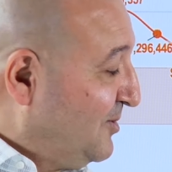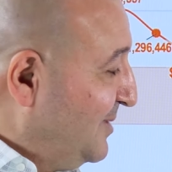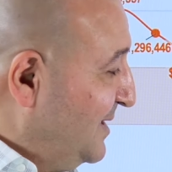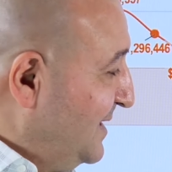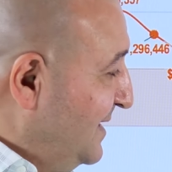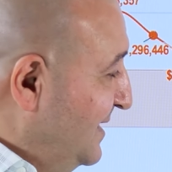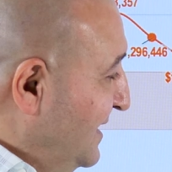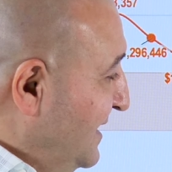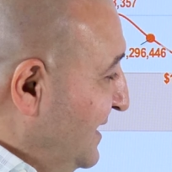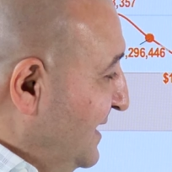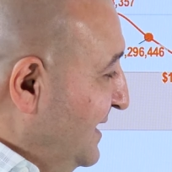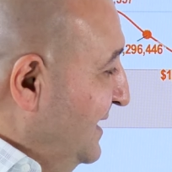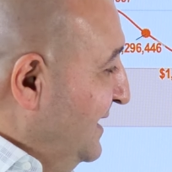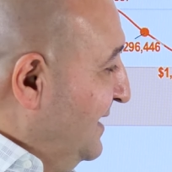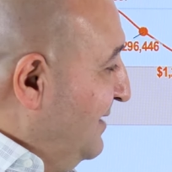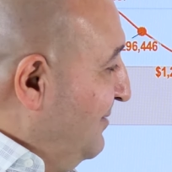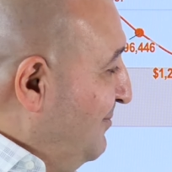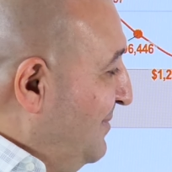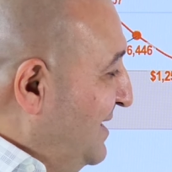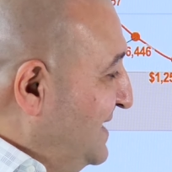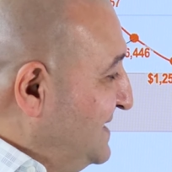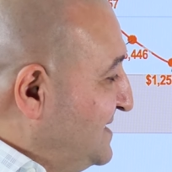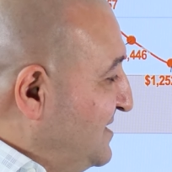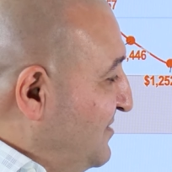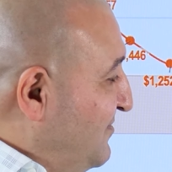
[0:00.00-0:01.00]
but
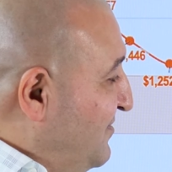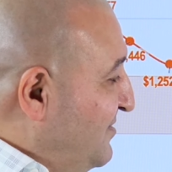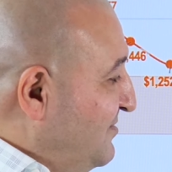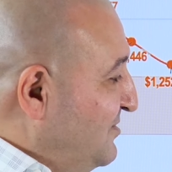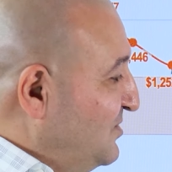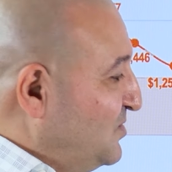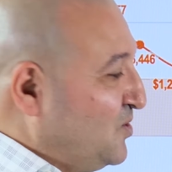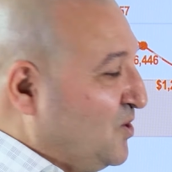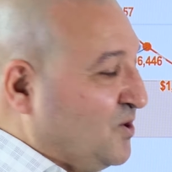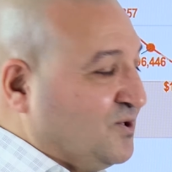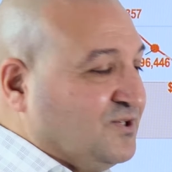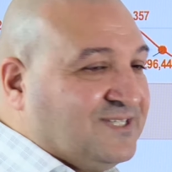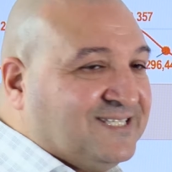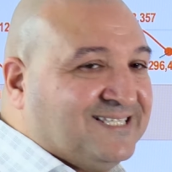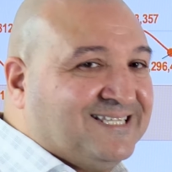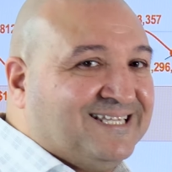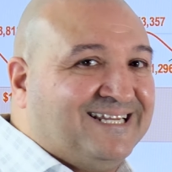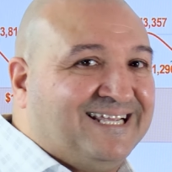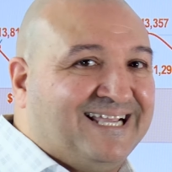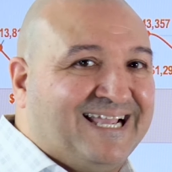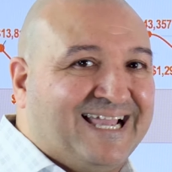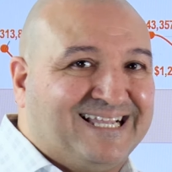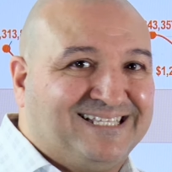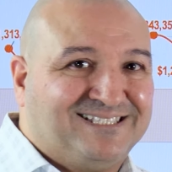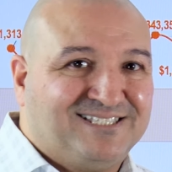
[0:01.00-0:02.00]
months of inventory
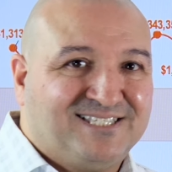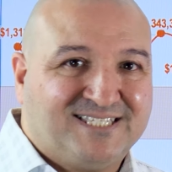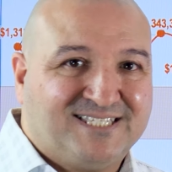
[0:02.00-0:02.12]
sitting at